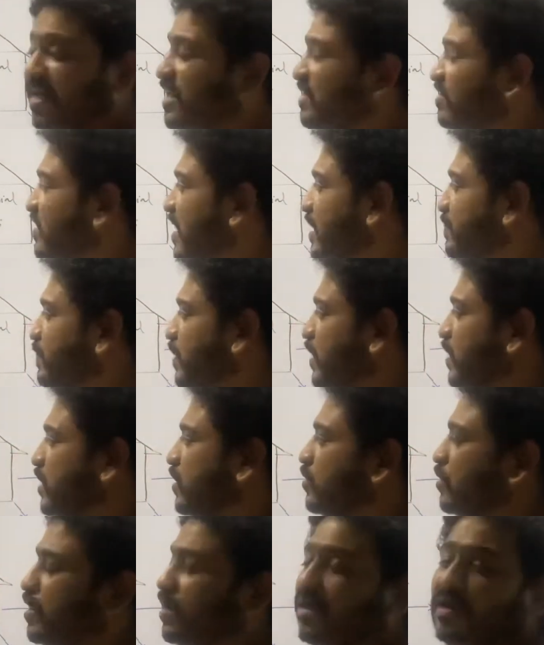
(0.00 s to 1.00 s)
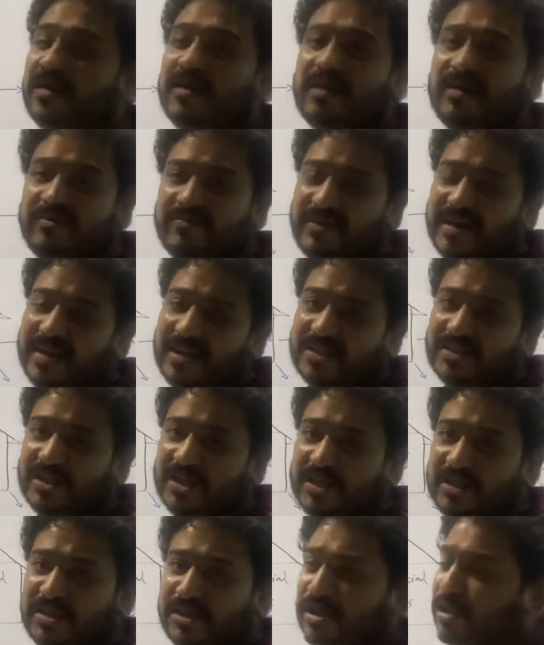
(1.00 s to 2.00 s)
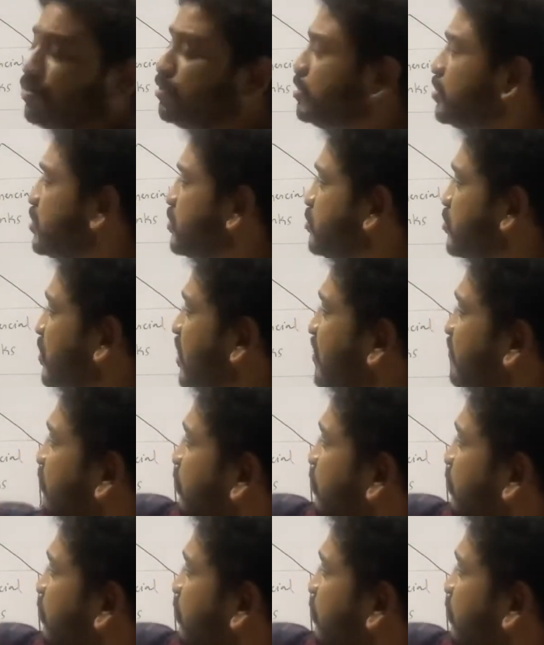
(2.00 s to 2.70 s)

in that particular financial institution. So therefore,